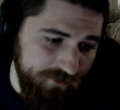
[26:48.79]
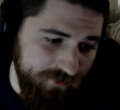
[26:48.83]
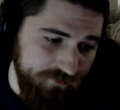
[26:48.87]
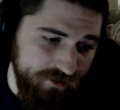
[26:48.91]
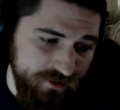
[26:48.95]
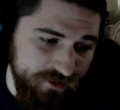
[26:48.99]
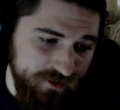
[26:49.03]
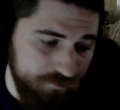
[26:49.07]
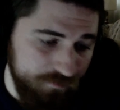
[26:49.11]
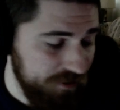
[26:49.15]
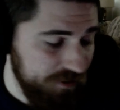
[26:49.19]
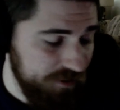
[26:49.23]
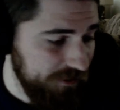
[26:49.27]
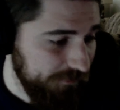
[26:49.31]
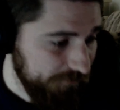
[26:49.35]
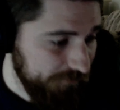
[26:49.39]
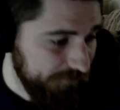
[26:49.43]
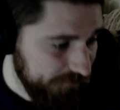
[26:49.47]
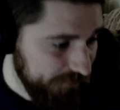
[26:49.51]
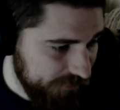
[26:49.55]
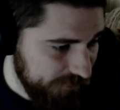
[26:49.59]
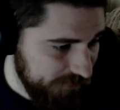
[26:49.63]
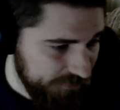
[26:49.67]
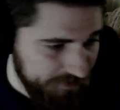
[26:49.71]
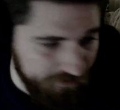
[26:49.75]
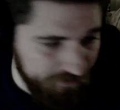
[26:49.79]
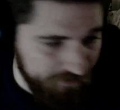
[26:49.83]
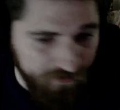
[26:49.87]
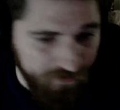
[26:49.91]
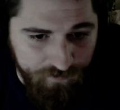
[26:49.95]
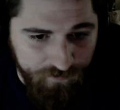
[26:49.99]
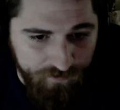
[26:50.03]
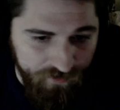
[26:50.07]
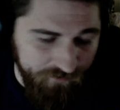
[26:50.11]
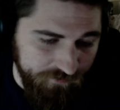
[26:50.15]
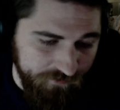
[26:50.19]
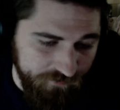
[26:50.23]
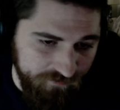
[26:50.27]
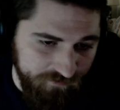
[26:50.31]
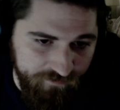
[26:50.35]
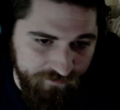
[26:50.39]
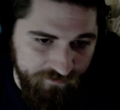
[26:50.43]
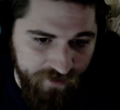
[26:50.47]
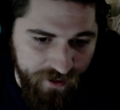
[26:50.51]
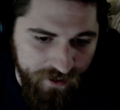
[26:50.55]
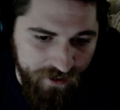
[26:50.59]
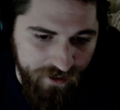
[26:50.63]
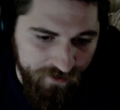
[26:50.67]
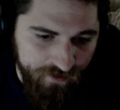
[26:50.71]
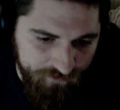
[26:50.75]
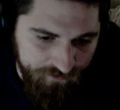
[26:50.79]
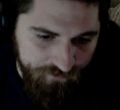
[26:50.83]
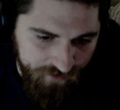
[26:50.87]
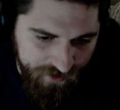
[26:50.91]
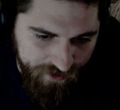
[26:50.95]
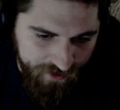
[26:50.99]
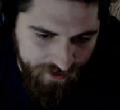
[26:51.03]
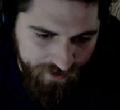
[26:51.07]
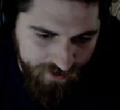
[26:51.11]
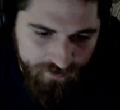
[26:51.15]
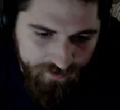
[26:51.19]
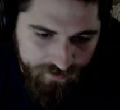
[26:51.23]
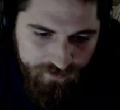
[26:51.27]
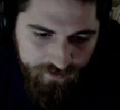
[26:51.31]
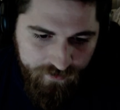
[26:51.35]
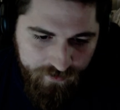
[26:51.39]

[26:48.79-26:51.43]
these beetles until I'm level 5, okay?